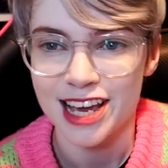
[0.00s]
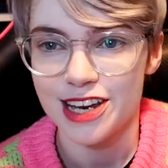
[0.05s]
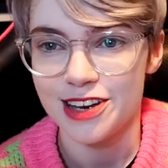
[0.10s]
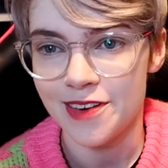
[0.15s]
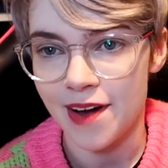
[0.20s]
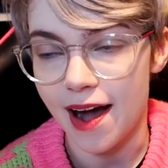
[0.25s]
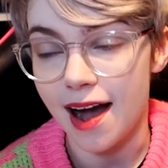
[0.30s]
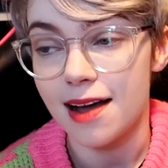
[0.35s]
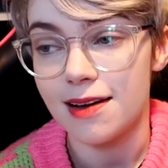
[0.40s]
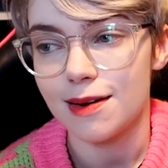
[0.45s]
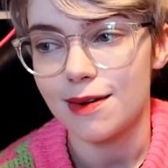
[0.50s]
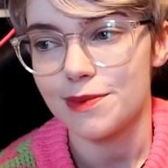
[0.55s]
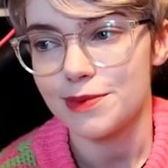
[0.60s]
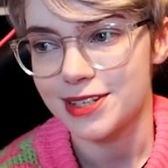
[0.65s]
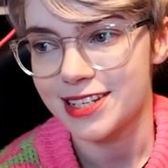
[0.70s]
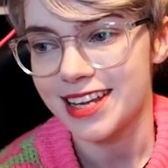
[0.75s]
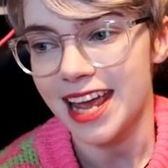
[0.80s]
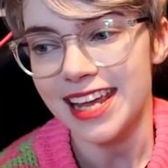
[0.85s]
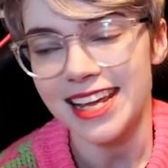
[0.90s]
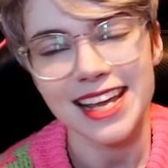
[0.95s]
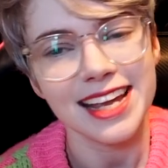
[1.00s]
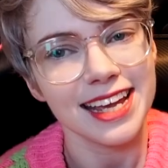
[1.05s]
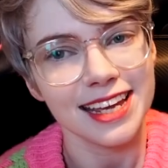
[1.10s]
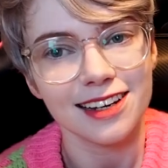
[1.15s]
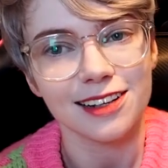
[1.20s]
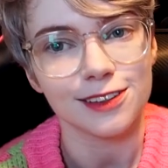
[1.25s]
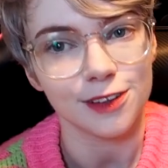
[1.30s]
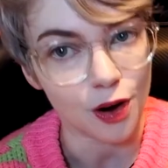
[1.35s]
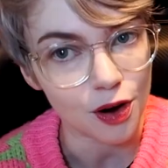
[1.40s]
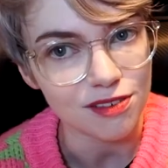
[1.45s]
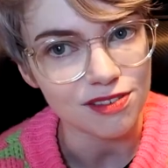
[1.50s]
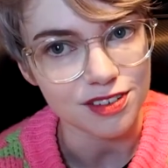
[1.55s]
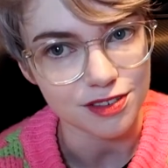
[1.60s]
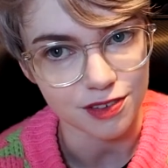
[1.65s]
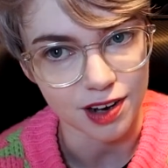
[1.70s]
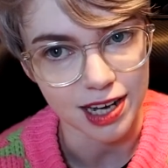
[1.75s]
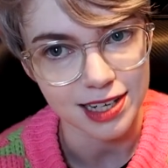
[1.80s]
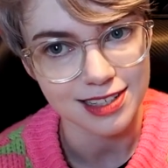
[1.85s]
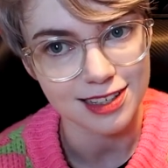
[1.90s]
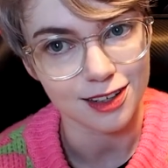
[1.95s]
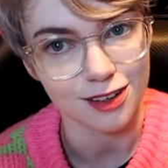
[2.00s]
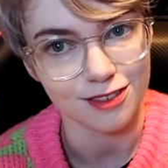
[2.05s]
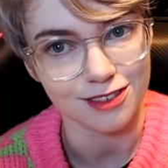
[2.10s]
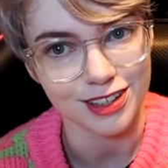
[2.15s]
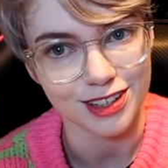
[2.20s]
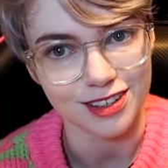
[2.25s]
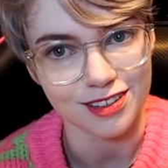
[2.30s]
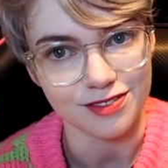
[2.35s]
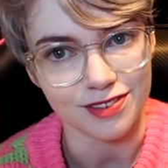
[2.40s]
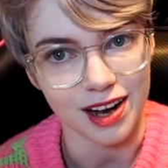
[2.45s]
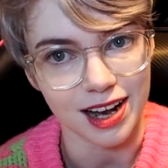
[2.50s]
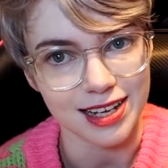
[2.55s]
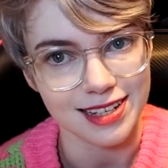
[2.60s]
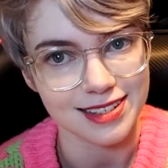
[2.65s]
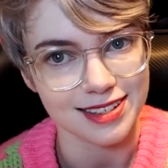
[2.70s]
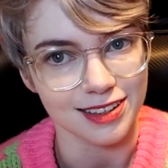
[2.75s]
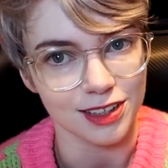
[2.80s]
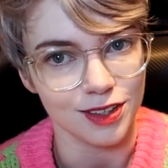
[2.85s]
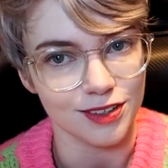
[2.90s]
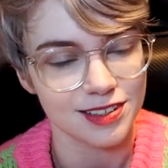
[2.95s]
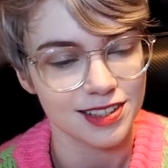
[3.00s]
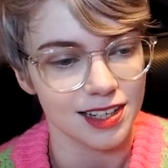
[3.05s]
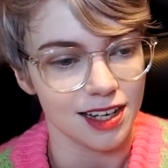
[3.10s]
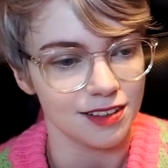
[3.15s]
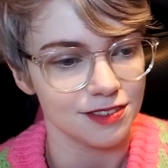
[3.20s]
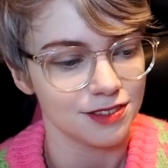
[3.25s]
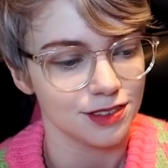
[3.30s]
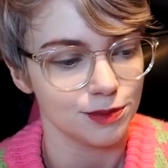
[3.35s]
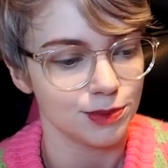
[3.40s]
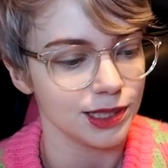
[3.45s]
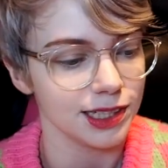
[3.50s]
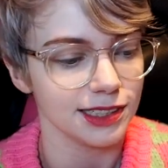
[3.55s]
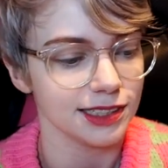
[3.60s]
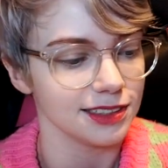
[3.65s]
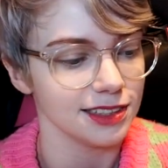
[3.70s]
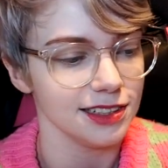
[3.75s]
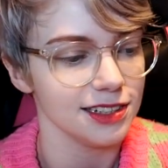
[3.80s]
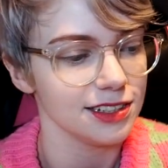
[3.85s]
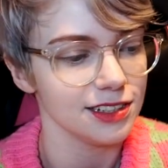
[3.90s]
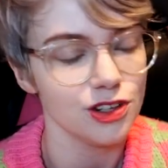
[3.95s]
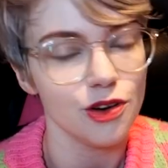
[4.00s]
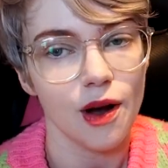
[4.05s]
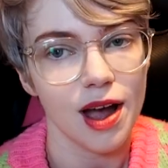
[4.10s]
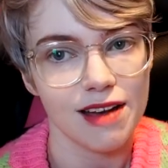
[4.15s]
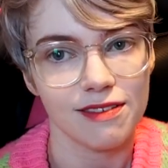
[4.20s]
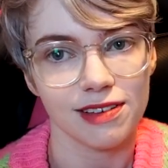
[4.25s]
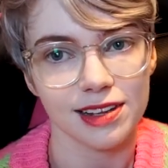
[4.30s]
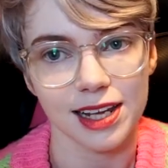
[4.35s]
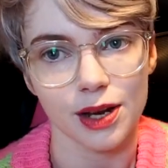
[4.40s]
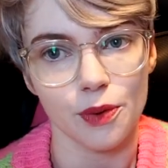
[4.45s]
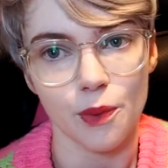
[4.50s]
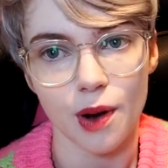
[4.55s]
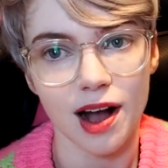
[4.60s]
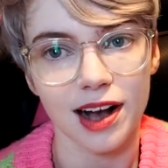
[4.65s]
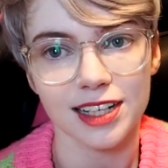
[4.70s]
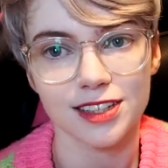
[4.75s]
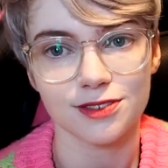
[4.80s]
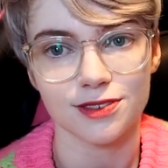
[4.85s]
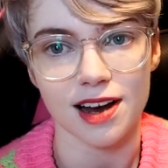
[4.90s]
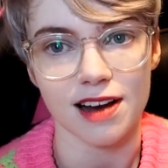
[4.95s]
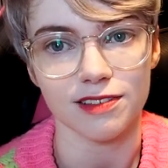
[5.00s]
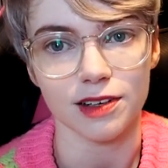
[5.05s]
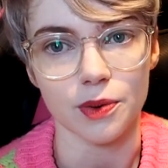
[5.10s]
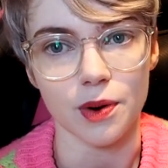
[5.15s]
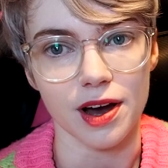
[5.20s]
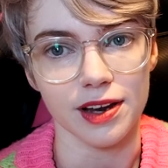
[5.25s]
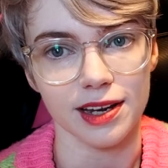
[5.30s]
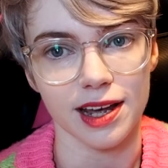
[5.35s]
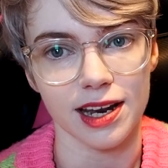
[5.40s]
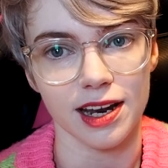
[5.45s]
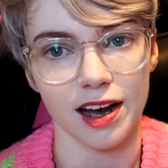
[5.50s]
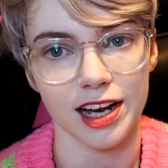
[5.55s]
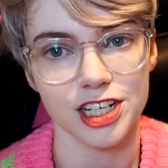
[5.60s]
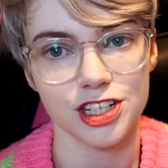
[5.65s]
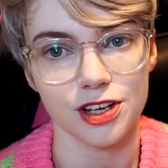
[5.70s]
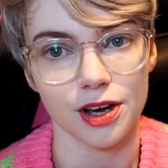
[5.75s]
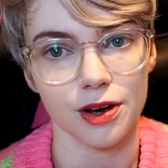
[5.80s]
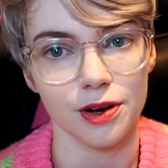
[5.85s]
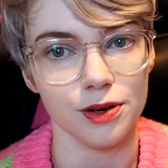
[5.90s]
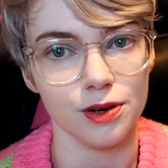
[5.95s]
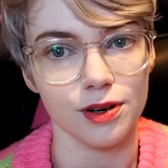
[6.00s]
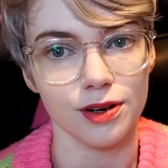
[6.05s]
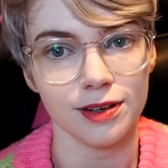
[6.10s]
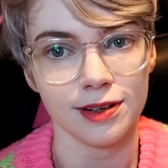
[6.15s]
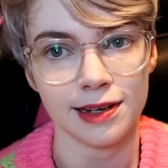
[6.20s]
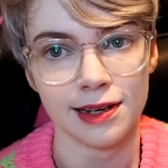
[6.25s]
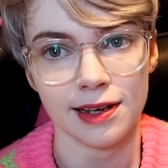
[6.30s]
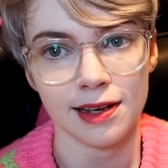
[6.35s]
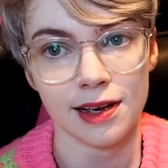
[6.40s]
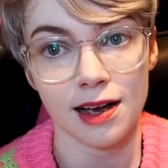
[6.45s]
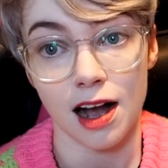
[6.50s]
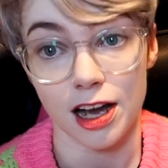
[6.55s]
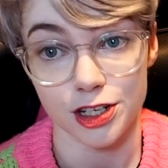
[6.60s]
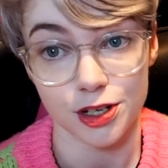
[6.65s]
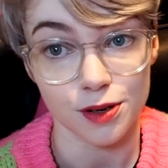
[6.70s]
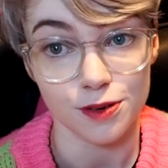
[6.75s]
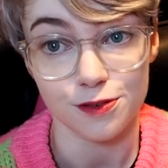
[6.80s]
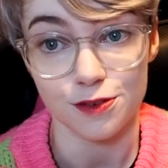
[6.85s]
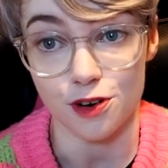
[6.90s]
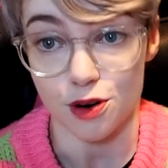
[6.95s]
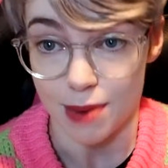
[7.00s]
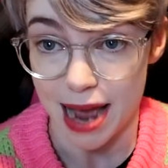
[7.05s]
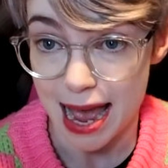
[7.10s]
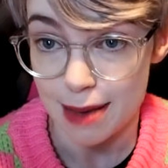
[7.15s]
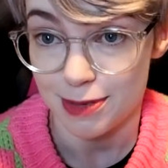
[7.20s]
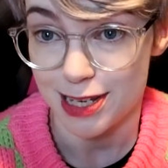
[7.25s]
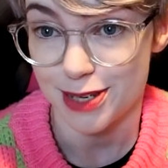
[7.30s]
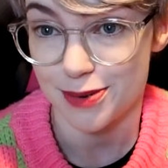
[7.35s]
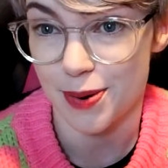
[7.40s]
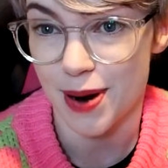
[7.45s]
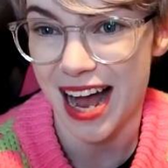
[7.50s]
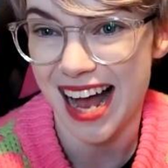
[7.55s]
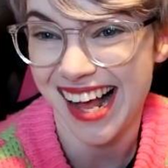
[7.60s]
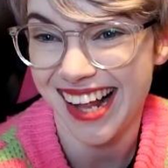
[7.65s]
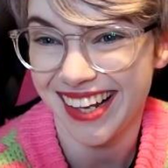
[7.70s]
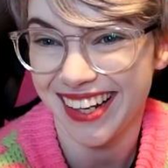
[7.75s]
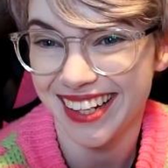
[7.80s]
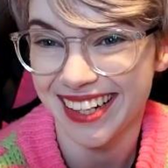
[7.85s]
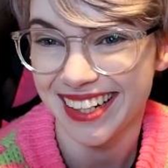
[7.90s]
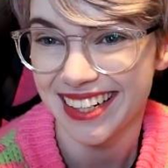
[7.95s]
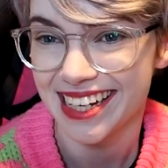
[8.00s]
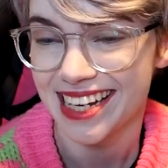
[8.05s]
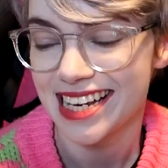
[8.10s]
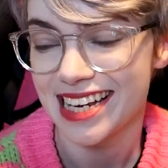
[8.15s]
Not uh, taking in a lot of advice, a lot of good advice and a lot of stuff, but uh, not everything works for everyone and I don't I don't form habits well.